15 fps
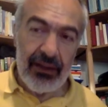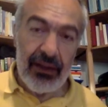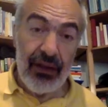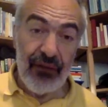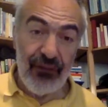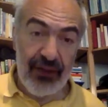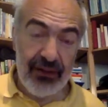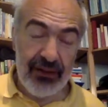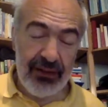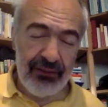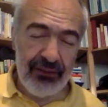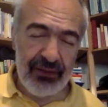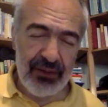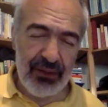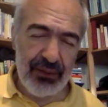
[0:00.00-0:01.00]

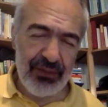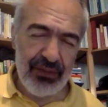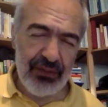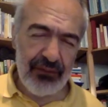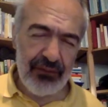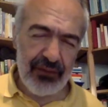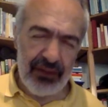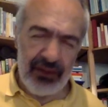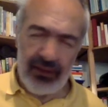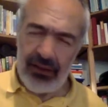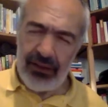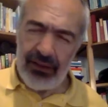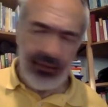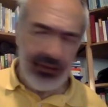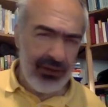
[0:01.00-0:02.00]
effective in terms of
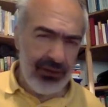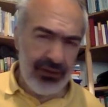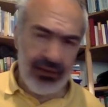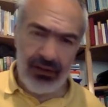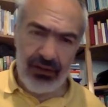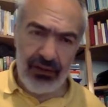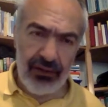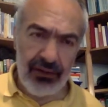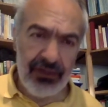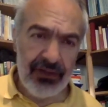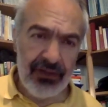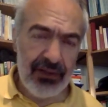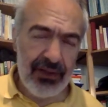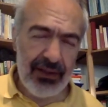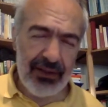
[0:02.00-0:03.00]
reducing
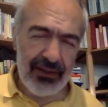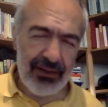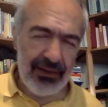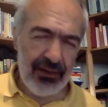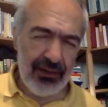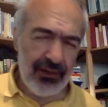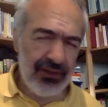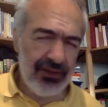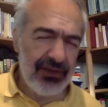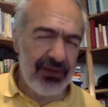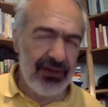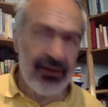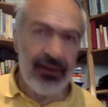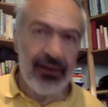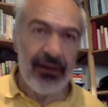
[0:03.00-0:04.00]
cost, like the
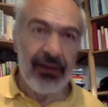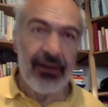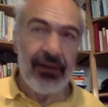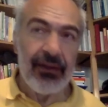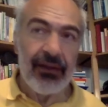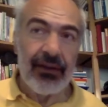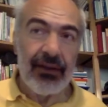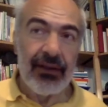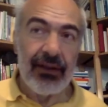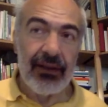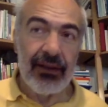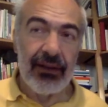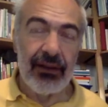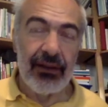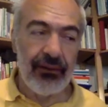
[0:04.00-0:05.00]
cost
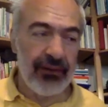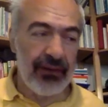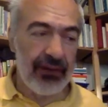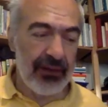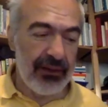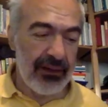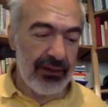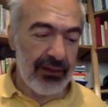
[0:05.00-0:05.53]
uh, of uh,